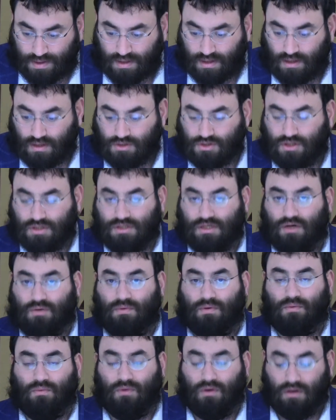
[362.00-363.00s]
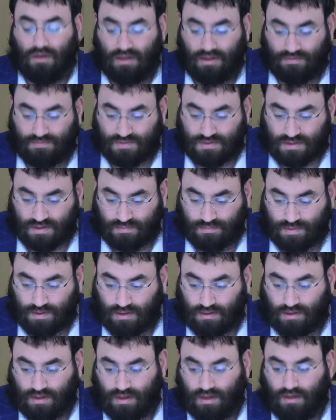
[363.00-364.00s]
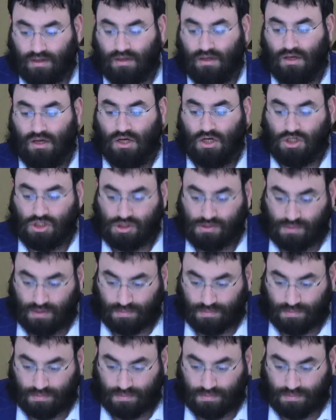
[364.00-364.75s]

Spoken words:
Just like when one lifts a building, so